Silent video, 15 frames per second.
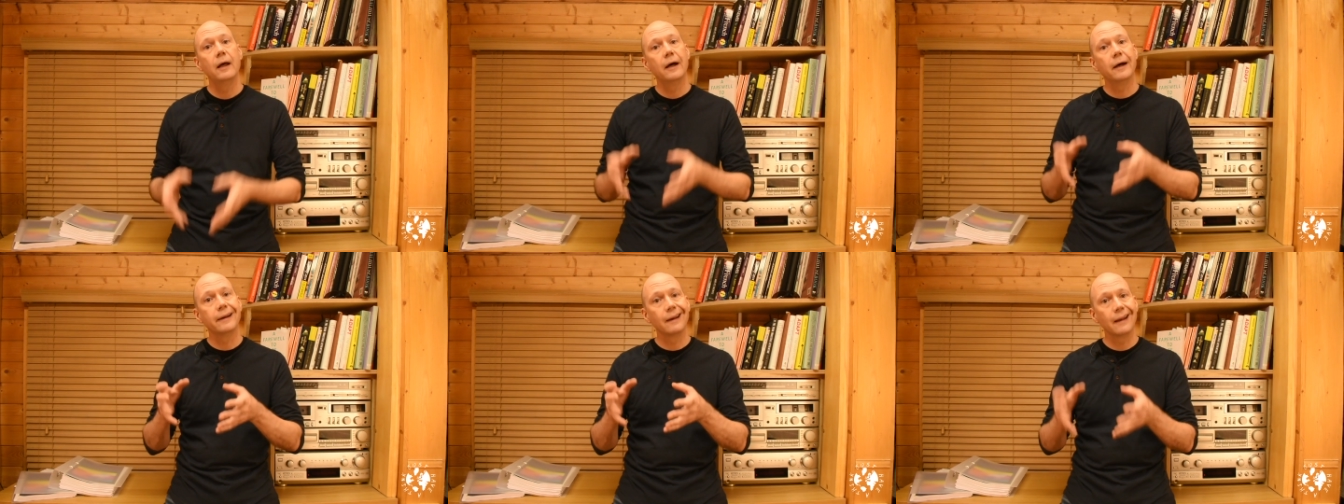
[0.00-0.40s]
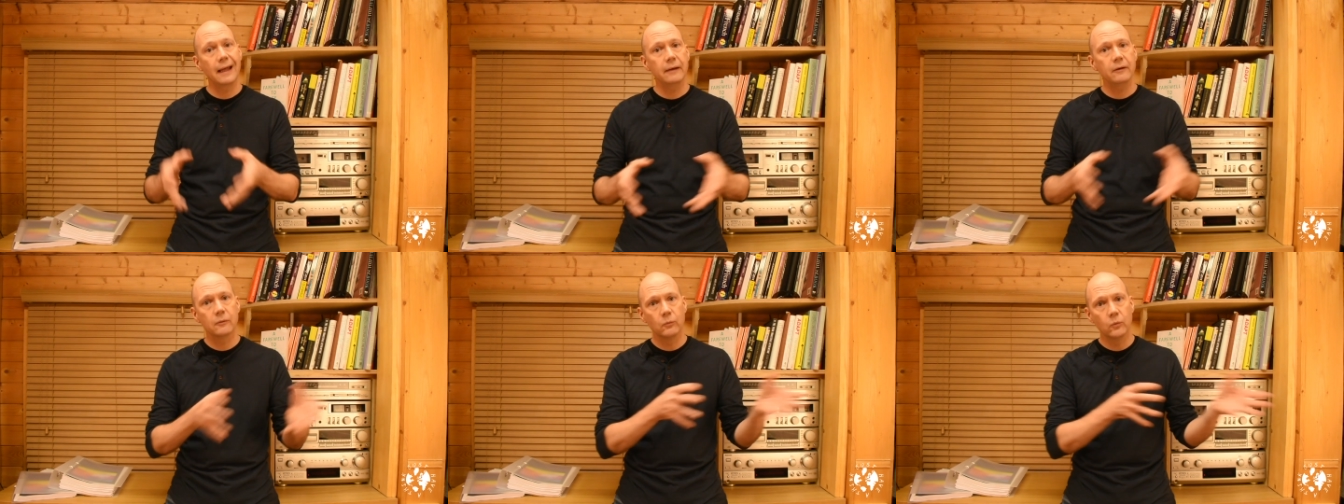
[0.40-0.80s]
and
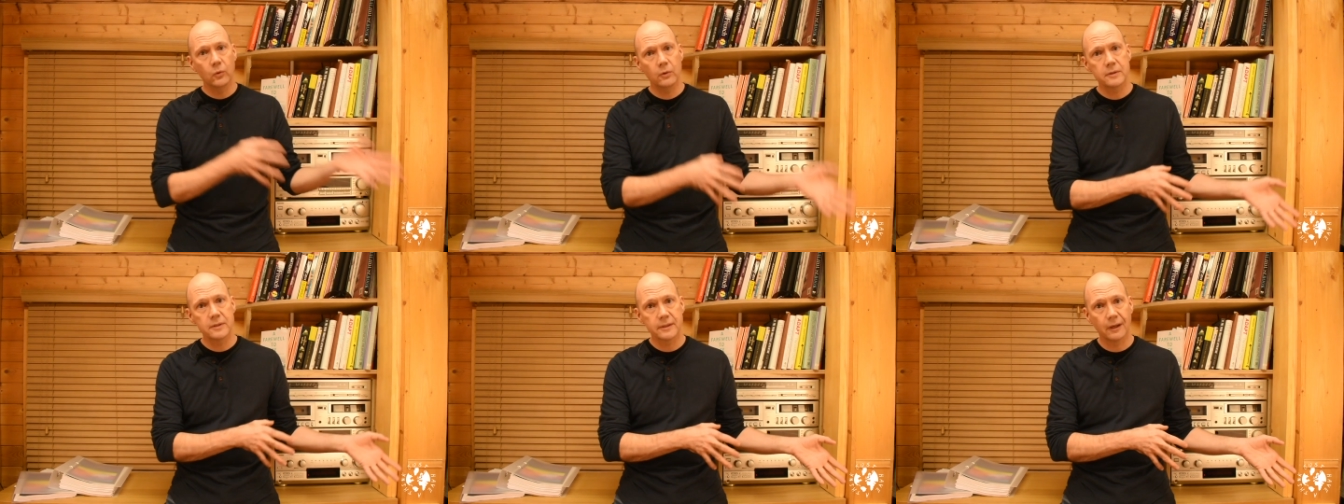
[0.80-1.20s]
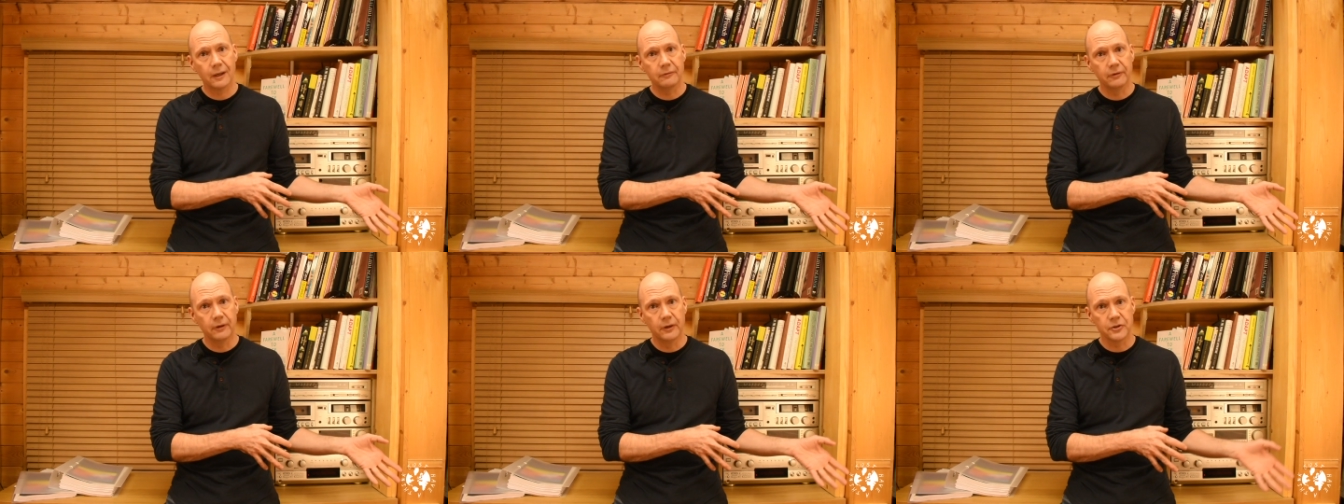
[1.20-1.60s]
land and water
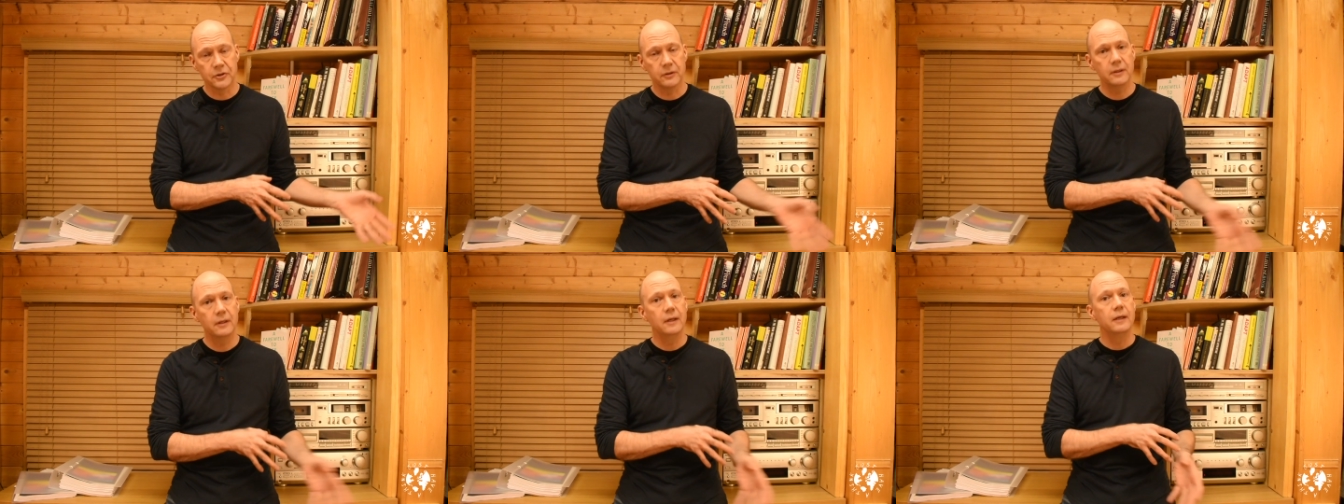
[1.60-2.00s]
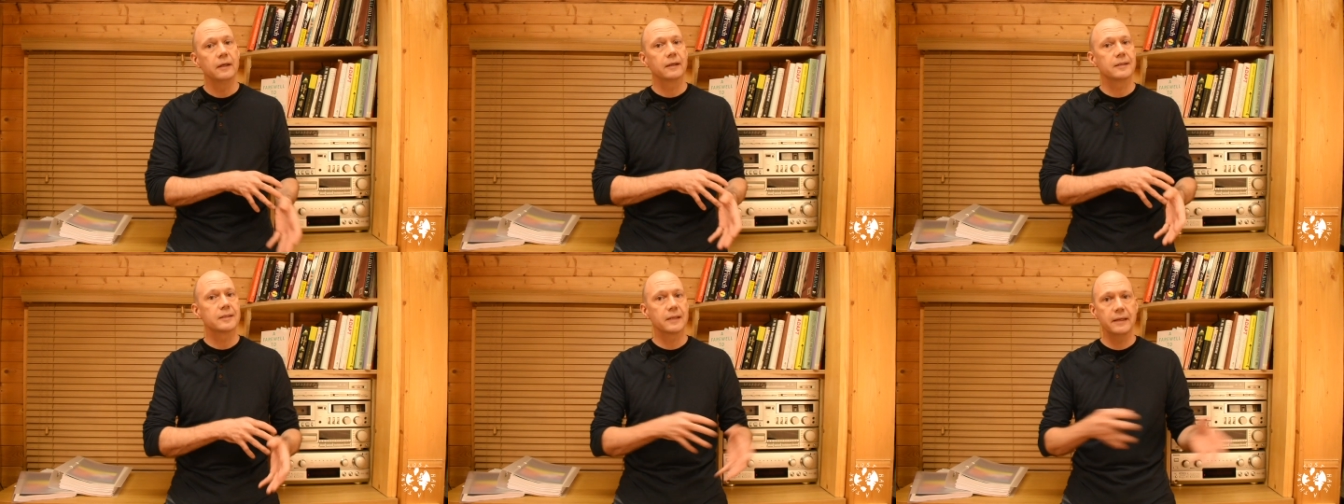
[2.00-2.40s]
diversion
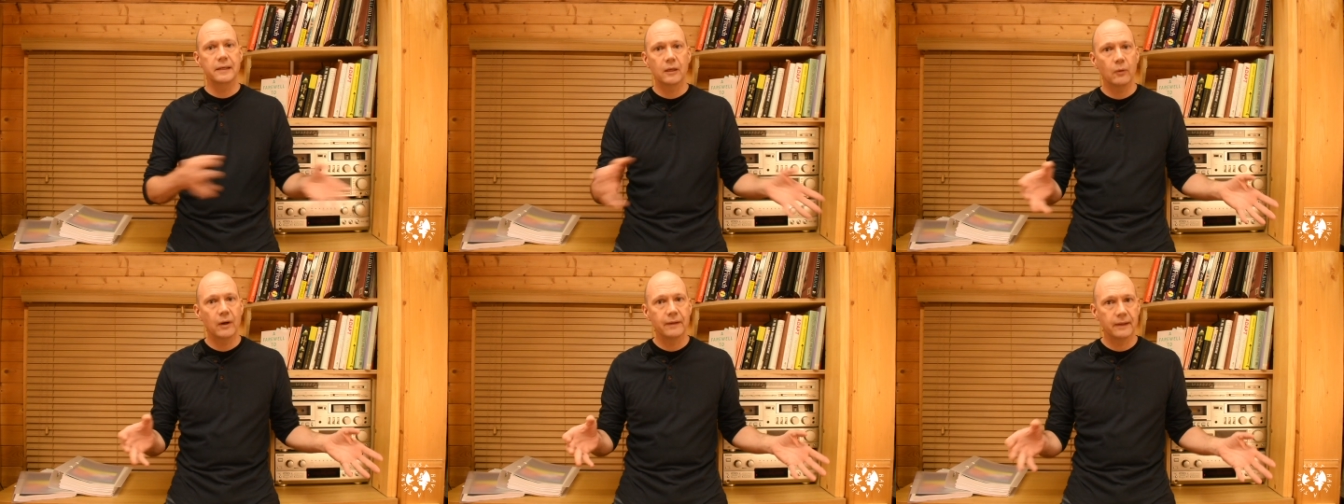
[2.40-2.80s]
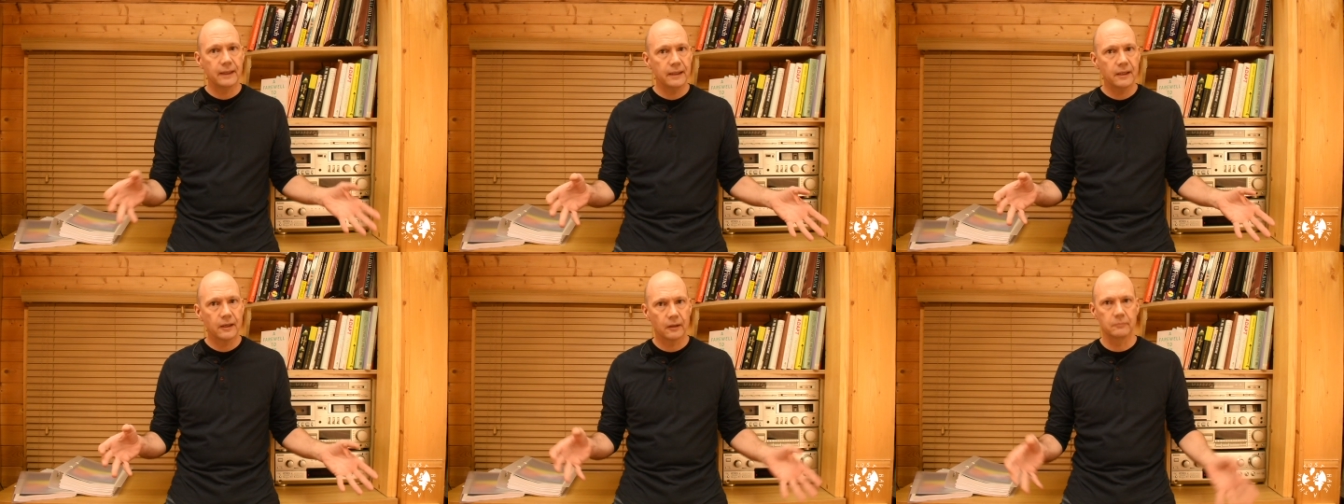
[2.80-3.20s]
can take away the
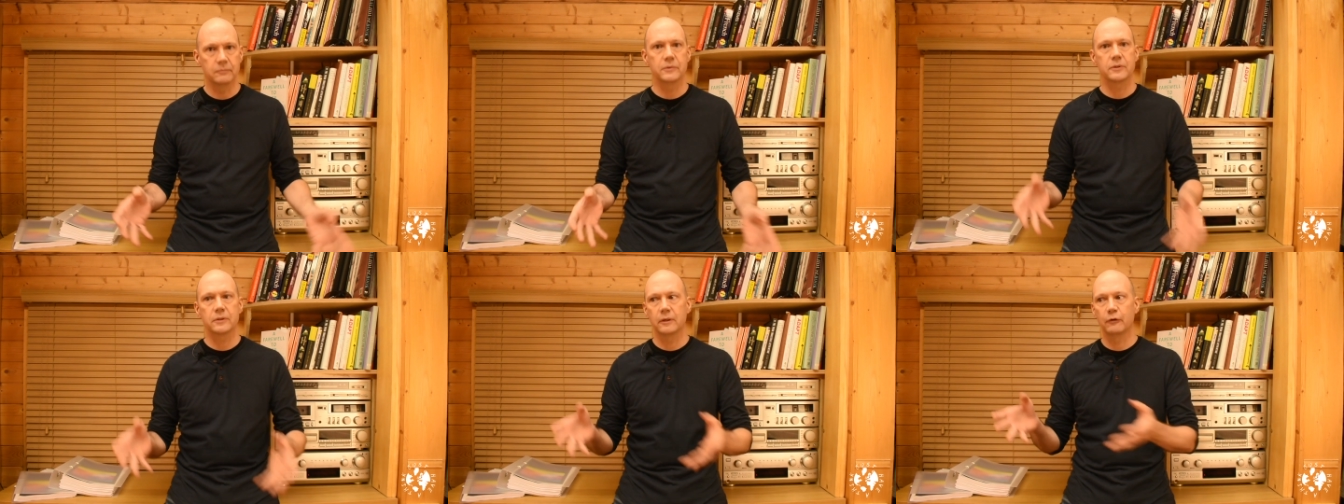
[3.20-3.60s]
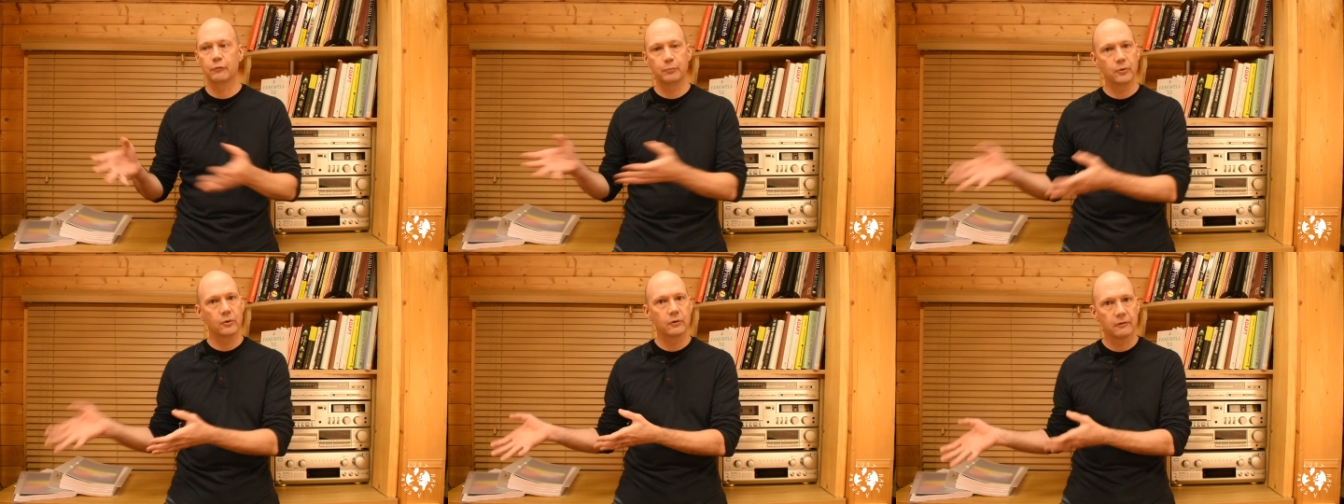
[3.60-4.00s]
incomes
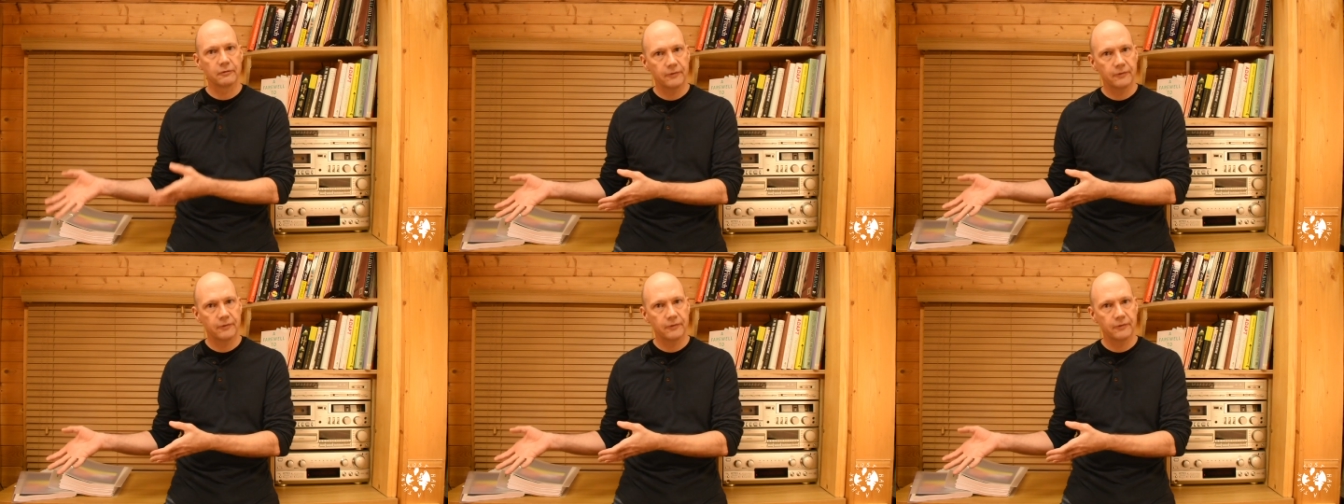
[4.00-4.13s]
of poorer